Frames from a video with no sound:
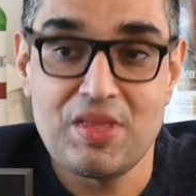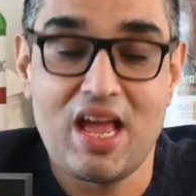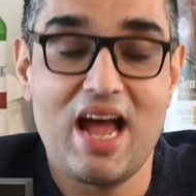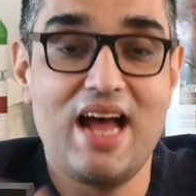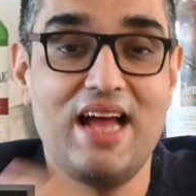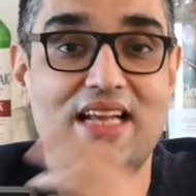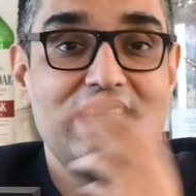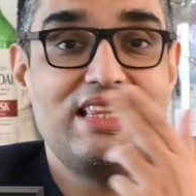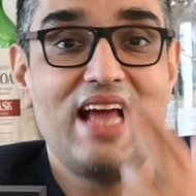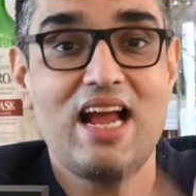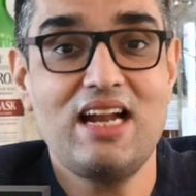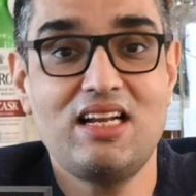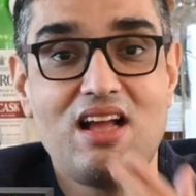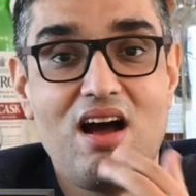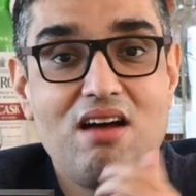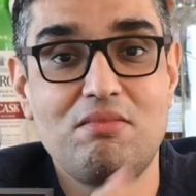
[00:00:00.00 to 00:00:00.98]
And
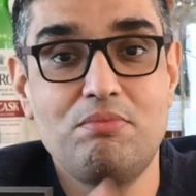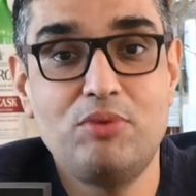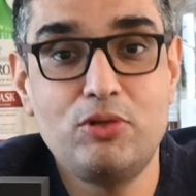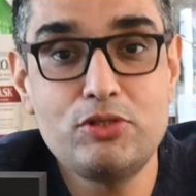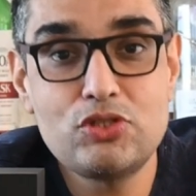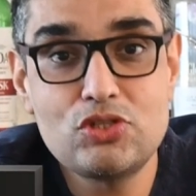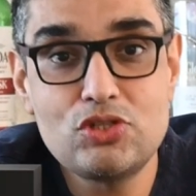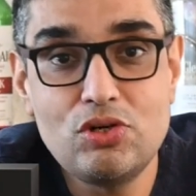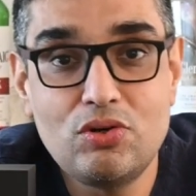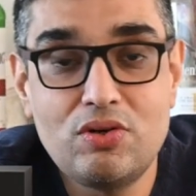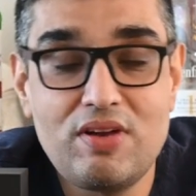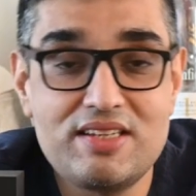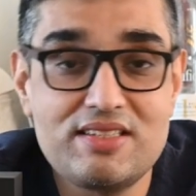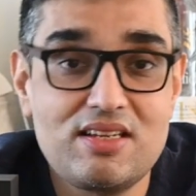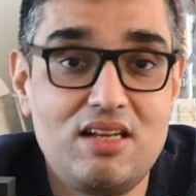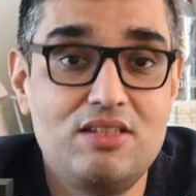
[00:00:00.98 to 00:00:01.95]
that cardboard stone,
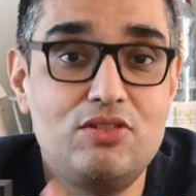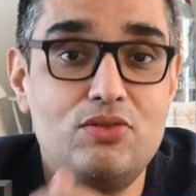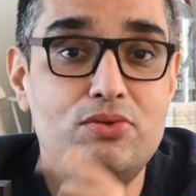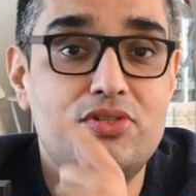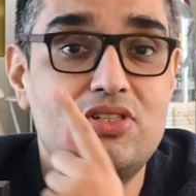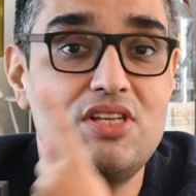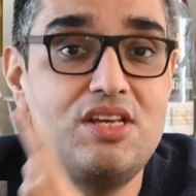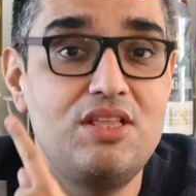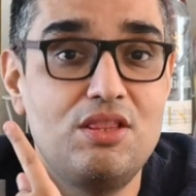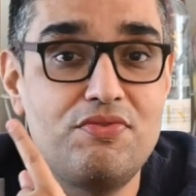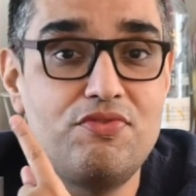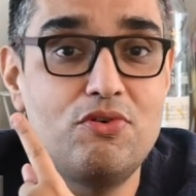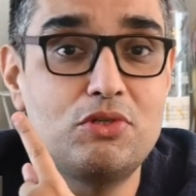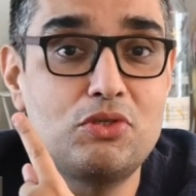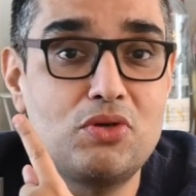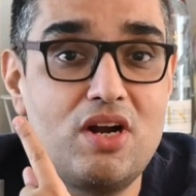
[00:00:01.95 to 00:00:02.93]
as you'd see in the
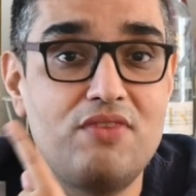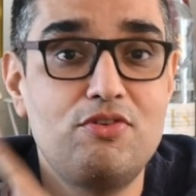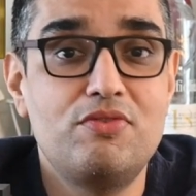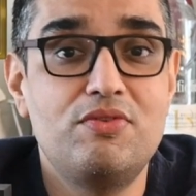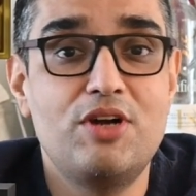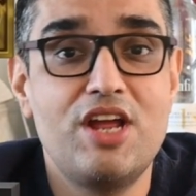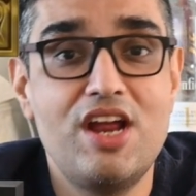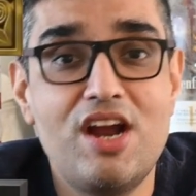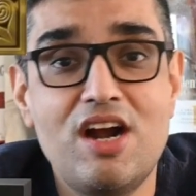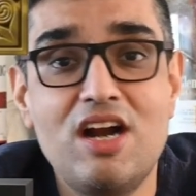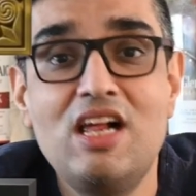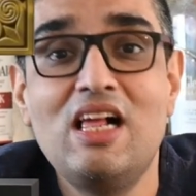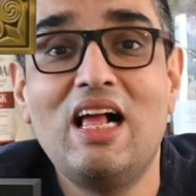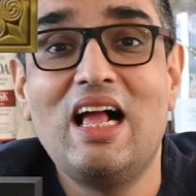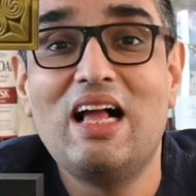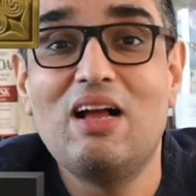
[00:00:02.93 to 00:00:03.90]
photograph over here,
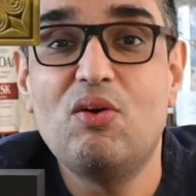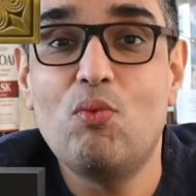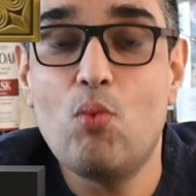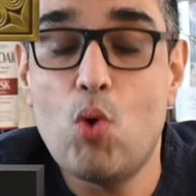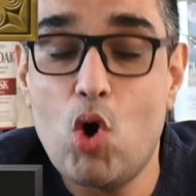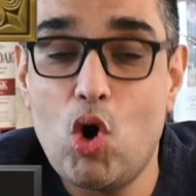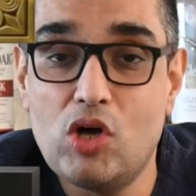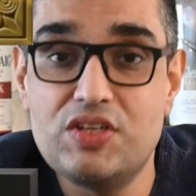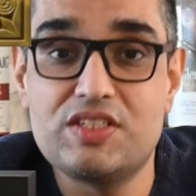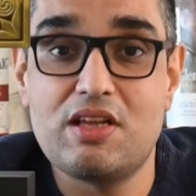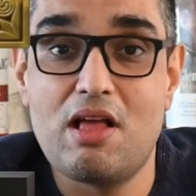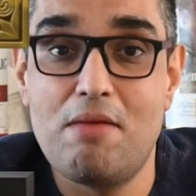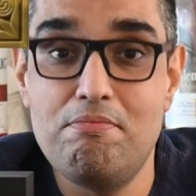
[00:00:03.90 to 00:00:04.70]
was